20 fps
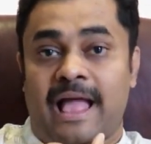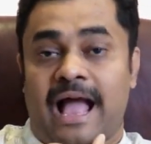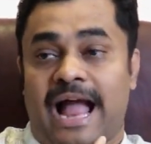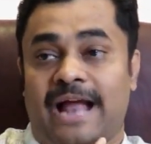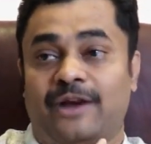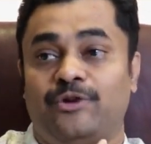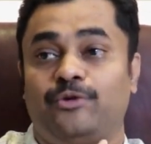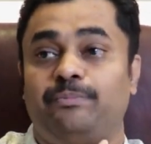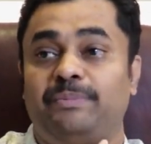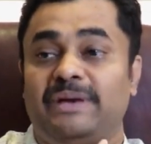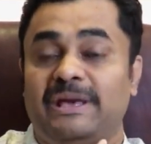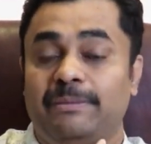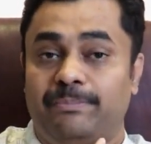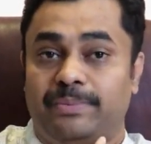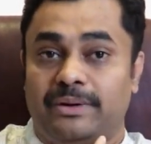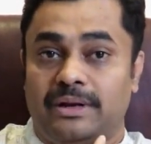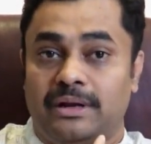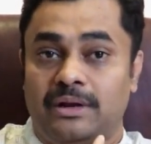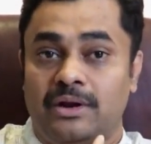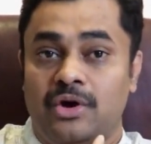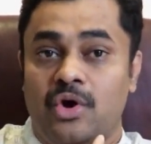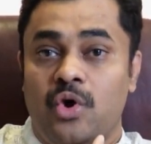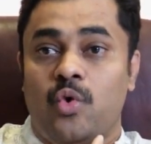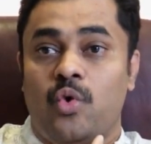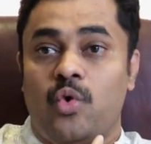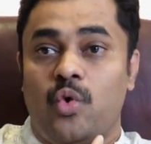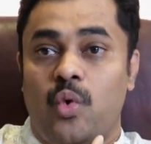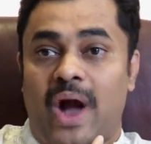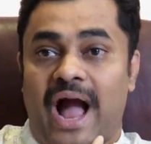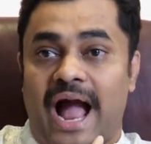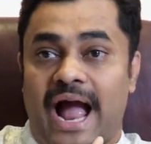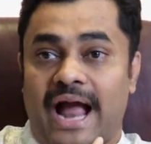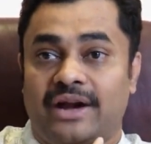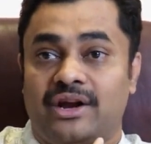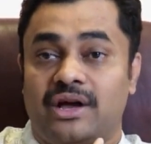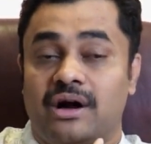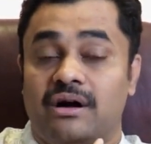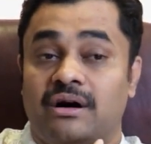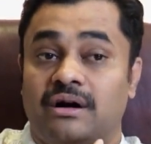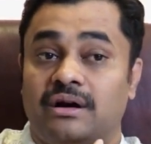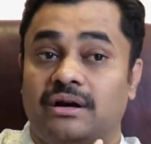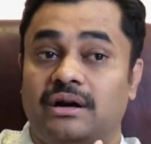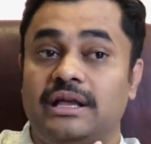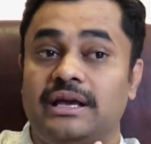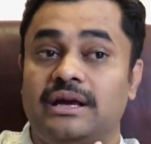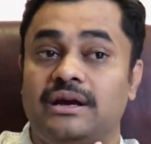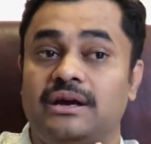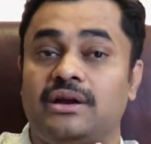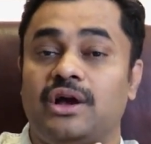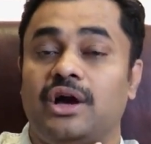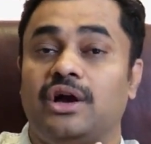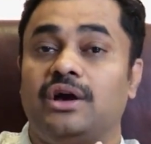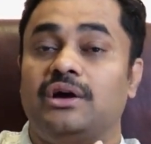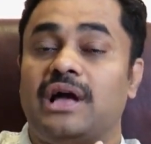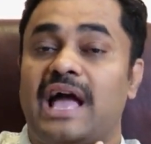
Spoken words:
and people who had earlier